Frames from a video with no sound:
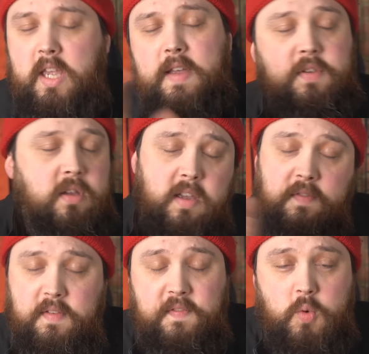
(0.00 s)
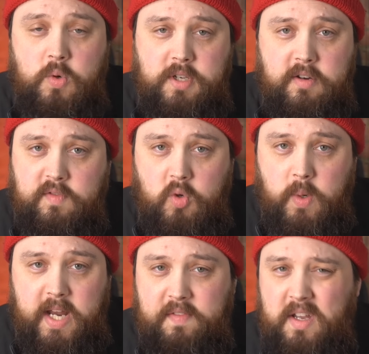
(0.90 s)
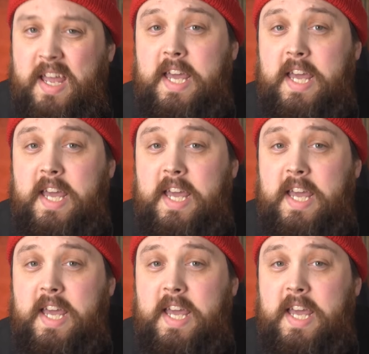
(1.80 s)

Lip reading: if it falls over or whatever,